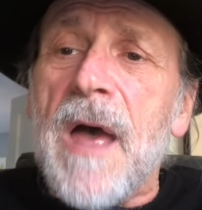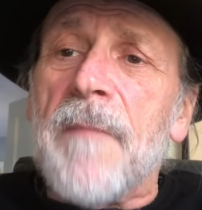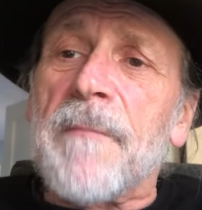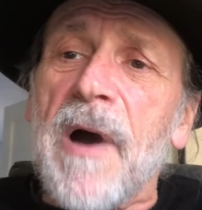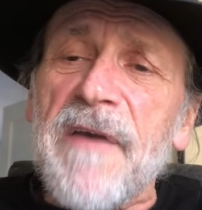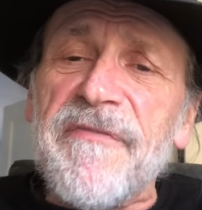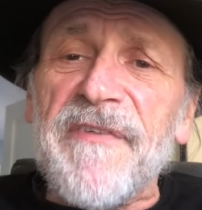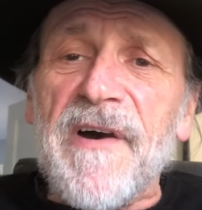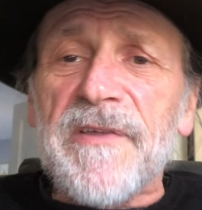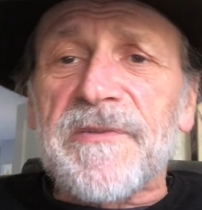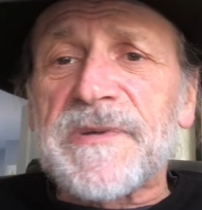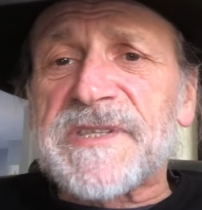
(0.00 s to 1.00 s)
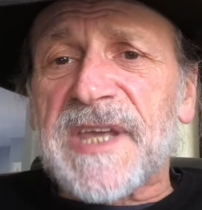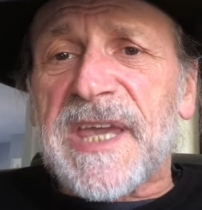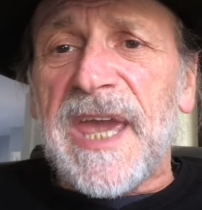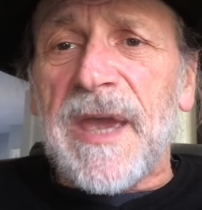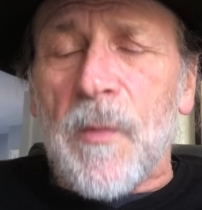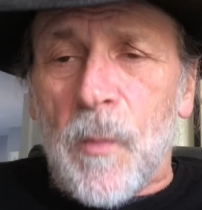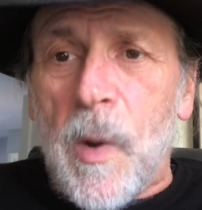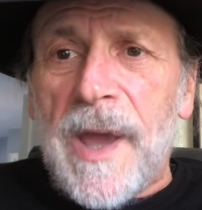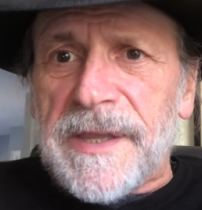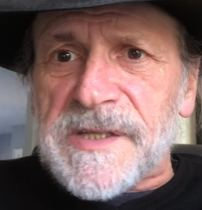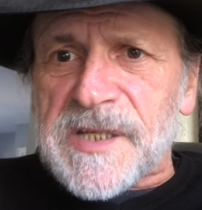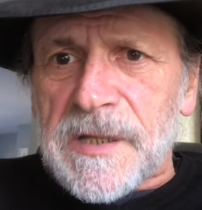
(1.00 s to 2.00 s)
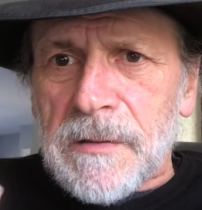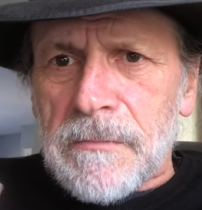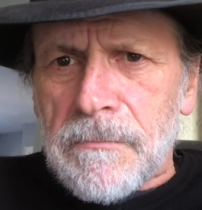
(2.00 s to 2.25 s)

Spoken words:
My father is the king..." "Wait!"